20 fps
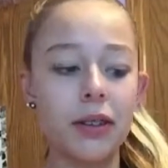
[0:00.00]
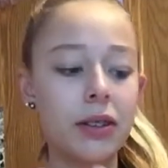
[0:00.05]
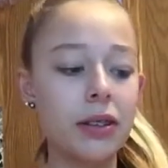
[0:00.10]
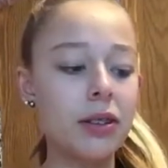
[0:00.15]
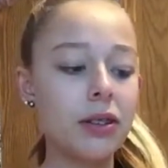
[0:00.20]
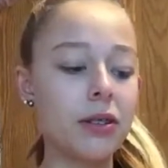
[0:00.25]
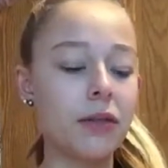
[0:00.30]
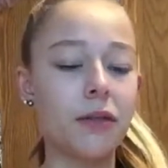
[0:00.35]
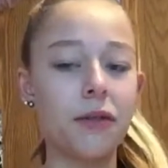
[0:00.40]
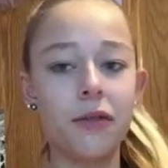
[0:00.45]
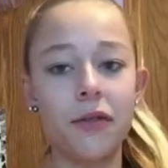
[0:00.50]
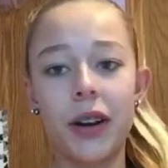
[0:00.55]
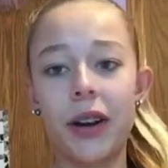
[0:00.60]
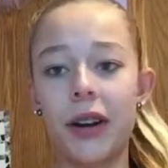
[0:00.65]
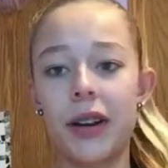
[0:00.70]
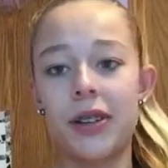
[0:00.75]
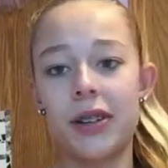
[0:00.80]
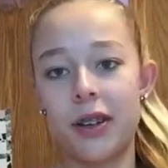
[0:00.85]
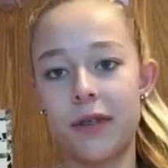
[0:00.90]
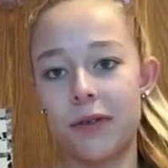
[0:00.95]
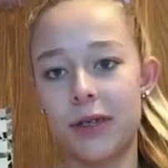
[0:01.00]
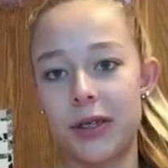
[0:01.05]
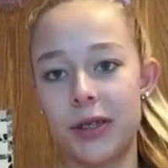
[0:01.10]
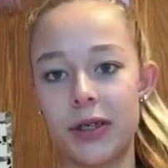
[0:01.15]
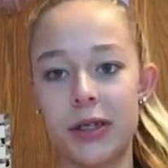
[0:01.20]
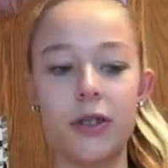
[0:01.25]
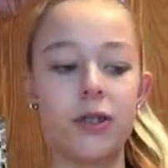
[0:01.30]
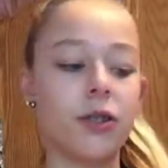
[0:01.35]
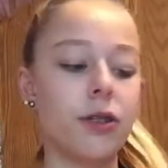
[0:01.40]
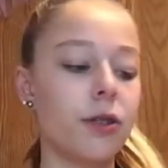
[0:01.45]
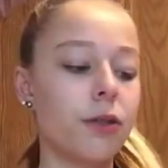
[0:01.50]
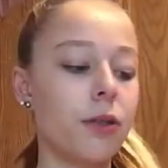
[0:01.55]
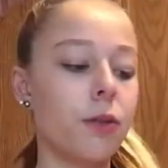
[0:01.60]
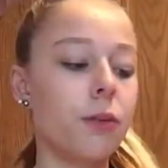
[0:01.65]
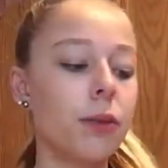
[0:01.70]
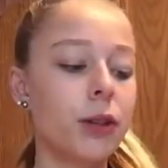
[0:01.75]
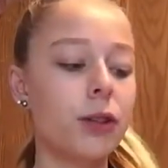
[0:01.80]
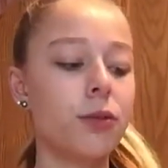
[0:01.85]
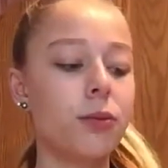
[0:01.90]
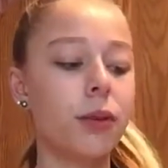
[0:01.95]
this is a very tough decision
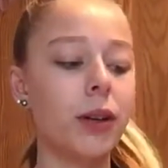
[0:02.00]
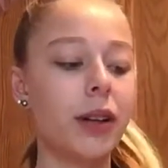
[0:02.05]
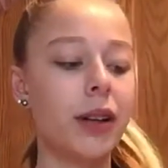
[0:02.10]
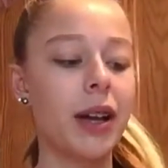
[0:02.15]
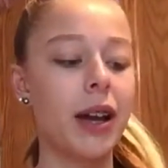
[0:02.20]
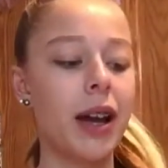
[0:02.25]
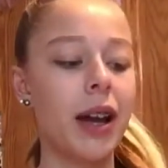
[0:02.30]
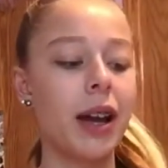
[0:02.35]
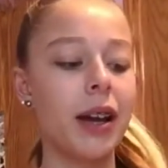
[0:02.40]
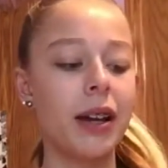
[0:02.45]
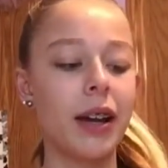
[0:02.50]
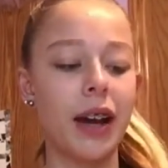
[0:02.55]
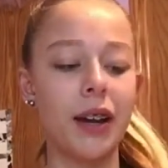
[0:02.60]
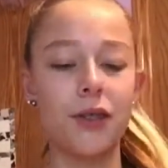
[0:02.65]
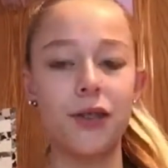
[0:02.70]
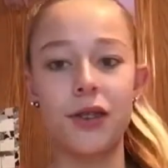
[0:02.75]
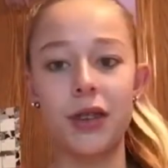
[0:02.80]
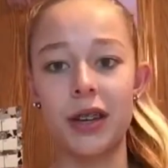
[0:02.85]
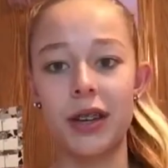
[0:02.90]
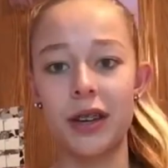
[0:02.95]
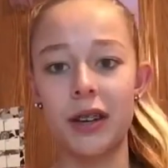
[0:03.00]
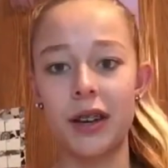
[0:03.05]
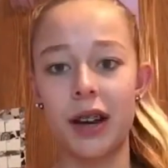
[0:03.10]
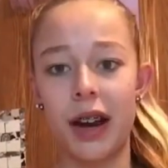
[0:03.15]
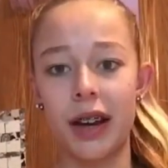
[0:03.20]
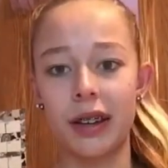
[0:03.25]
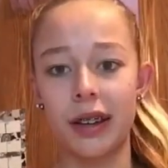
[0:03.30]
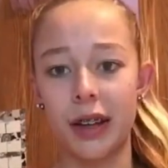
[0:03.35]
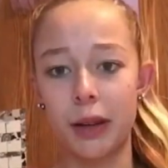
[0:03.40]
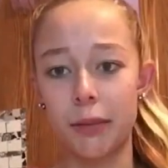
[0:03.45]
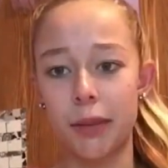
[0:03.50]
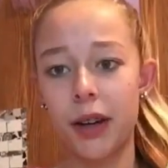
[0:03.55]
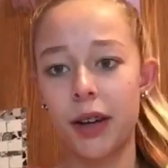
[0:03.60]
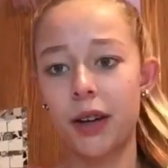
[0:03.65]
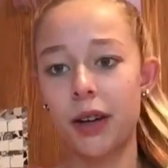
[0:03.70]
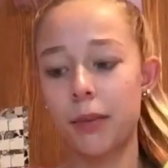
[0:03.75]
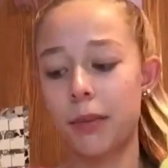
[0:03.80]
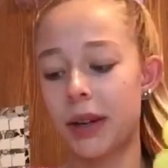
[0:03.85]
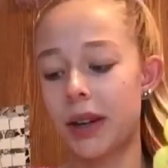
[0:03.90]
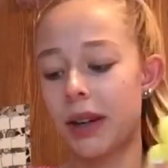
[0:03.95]
which one I think I like
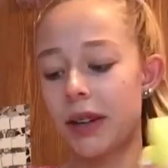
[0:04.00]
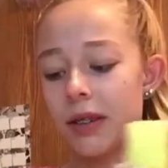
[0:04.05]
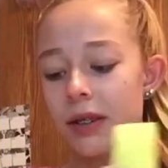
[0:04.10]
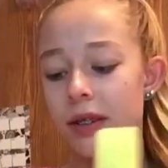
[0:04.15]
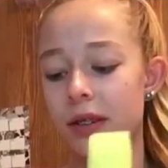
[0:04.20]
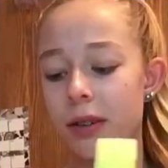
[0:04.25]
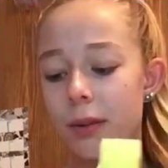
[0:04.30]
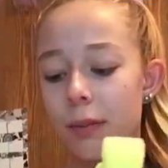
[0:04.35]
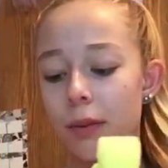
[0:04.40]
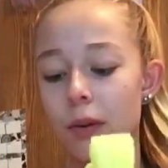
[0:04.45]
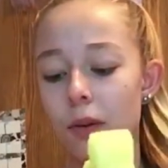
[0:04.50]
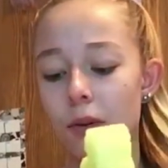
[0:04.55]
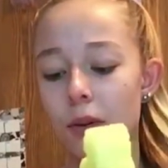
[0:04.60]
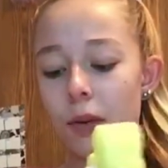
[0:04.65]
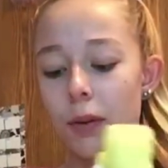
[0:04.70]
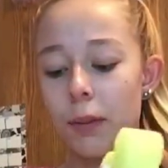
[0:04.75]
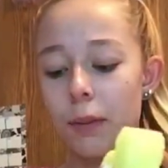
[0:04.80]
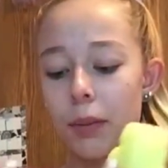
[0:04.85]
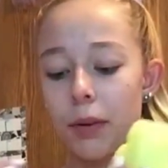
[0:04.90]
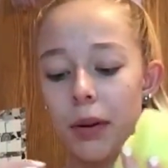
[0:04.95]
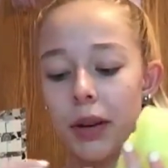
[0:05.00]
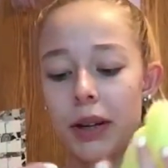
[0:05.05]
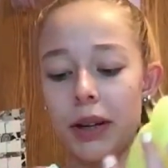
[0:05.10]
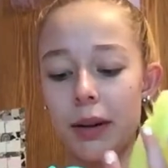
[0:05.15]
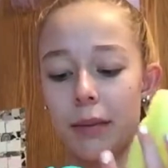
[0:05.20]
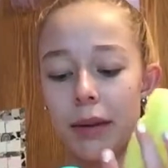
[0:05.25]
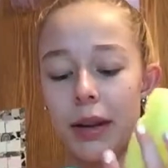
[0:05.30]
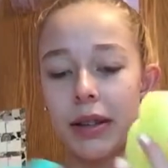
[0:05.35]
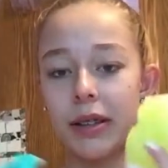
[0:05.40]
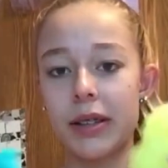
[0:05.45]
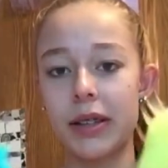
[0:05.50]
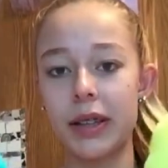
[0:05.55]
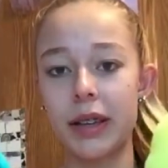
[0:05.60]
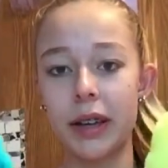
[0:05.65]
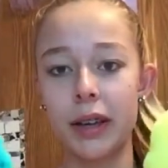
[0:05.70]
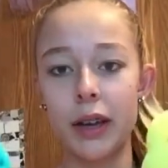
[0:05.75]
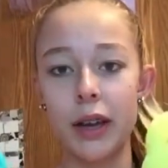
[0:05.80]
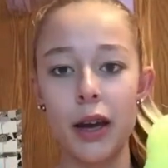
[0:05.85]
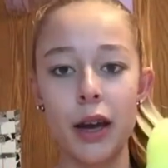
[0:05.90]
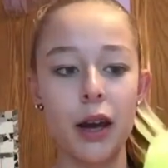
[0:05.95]
better, because they're both pretty
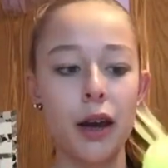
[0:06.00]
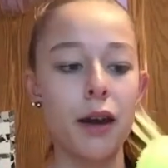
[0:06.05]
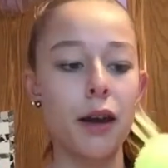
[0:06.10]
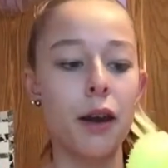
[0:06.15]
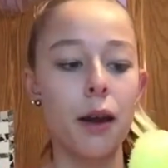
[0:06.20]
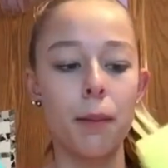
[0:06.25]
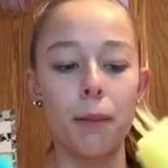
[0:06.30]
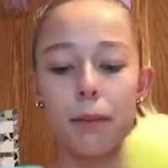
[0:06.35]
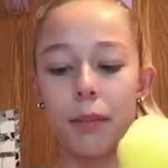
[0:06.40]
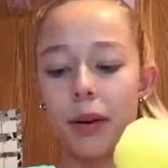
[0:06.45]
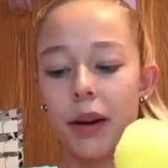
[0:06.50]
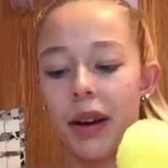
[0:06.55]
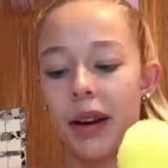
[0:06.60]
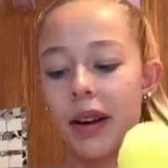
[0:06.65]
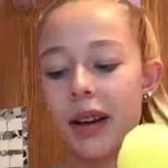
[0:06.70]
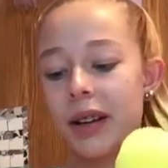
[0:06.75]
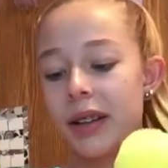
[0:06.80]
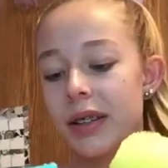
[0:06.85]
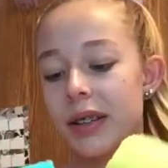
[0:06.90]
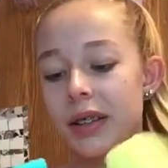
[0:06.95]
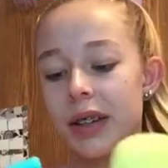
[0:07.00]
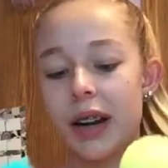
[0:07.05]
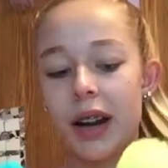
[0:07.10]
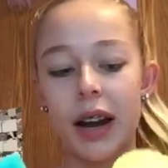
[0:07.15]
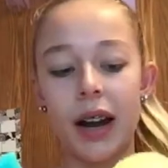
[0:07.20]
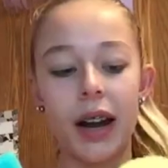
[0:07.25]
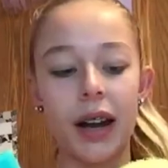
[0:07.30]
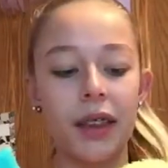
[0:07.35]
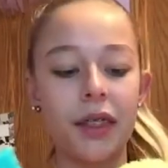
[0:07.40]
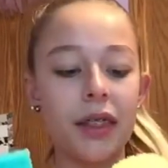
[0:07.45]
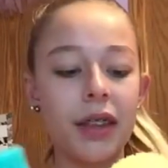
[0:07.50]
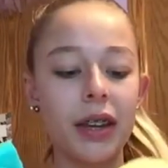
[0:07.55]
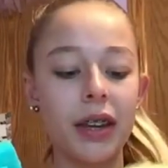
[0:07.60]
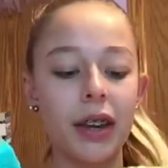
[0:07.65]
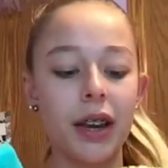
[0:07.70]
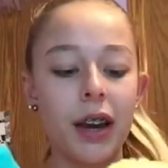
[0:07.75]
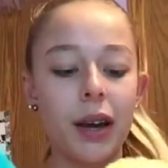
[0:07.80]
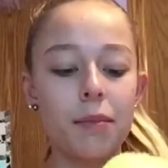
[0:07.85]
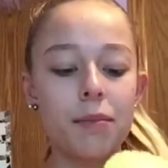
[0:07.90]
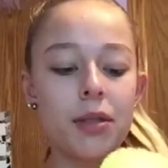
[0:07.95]
amazing, but I think
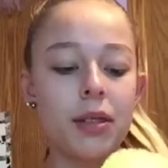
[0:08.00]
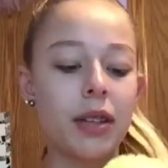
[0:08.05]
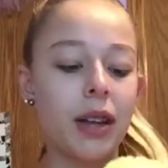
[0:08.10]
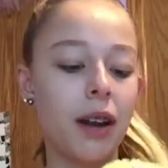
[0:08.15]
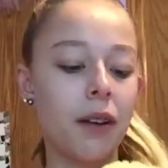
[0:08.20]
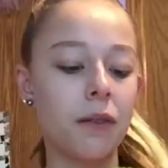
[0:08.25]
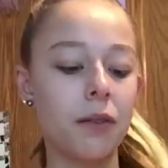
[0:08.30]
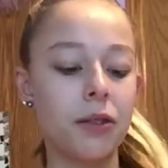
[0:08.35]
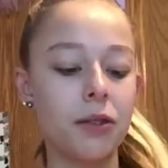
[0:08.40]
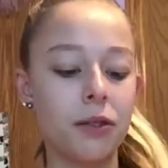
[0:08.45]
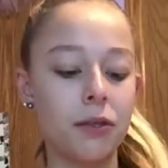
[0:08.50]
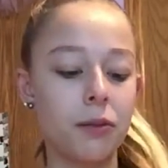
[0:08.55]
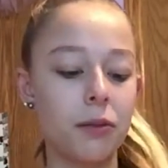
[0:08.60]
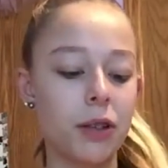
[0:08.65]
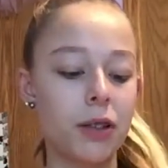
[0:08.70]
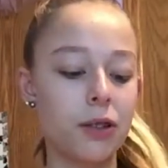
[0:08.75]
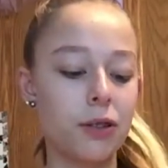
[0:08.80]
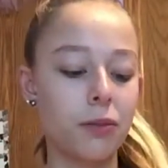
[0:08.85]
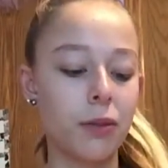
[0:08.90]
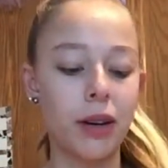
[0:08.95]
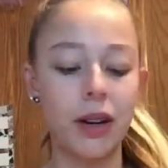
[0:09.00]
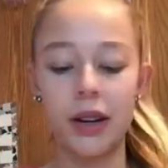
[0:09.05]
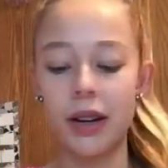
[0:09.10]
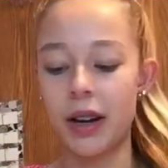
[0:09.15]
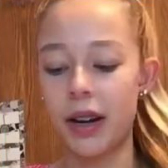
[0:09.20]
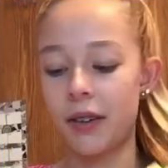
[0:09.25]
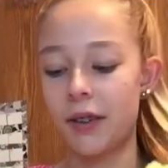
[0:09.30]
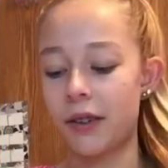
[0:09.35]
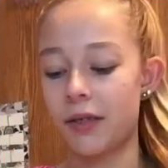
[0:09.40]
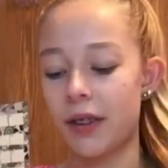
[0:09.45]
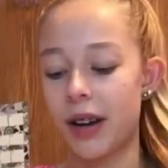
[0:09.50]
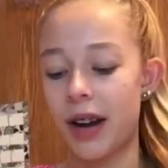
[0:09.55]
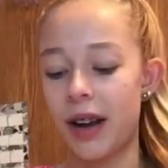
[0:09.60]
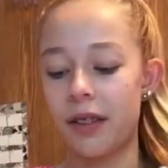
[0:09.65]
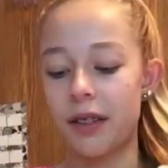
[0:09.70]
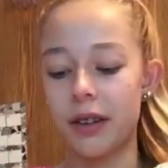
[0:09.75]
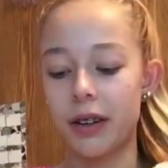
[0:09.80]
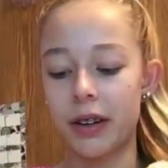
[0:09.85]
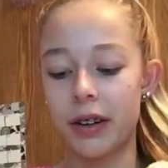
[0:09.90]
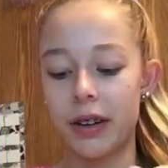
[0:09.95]
it comes down to which one I would
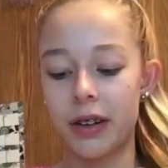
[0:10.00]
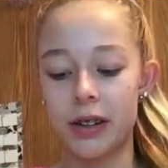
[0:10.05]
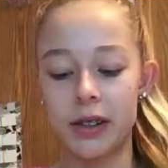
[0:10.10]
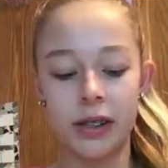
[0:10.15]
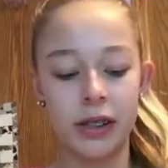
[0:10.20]
rather